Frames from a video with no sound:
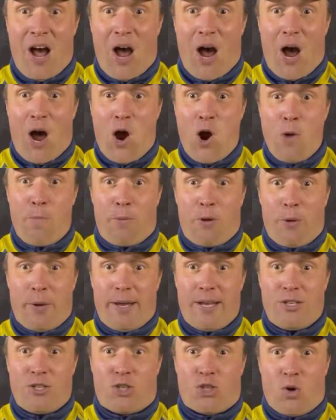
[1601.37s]
Hope you
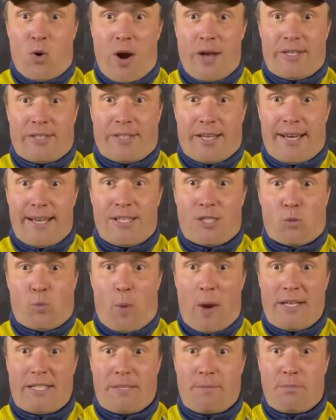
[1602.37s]
enjoyed today's
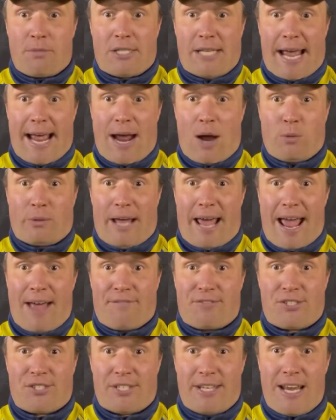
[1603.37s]
Witham Town
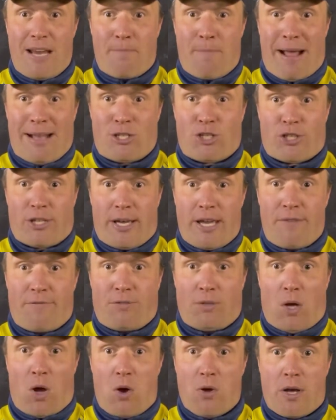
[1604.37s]
FC matchday
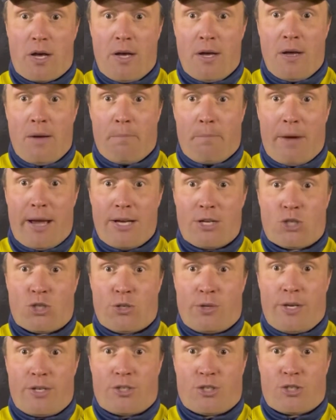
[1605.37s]
vlog. Make
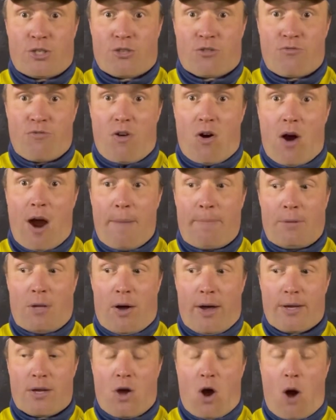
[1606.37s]
sure you subscribe,
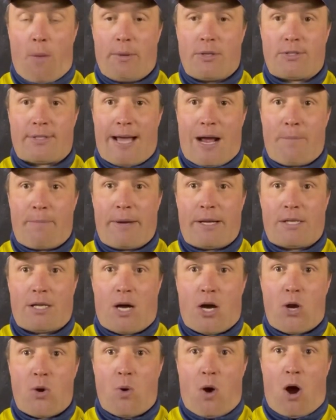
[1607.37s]
like, comment down
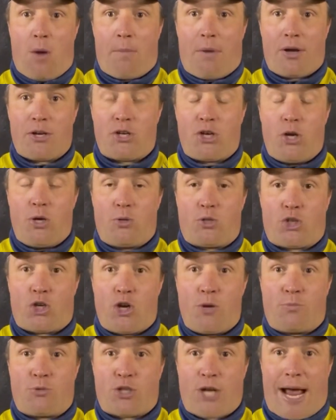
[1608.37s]
below on my
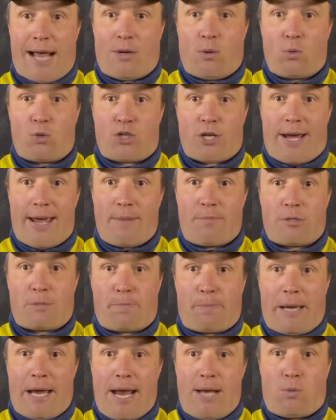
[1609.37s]
YouTube channel, James
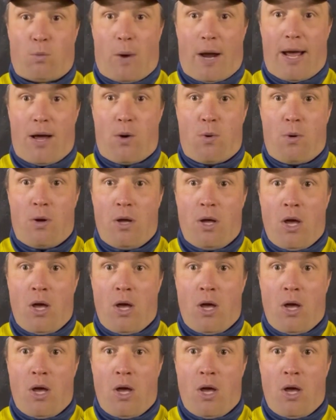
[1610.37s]
Beardwell.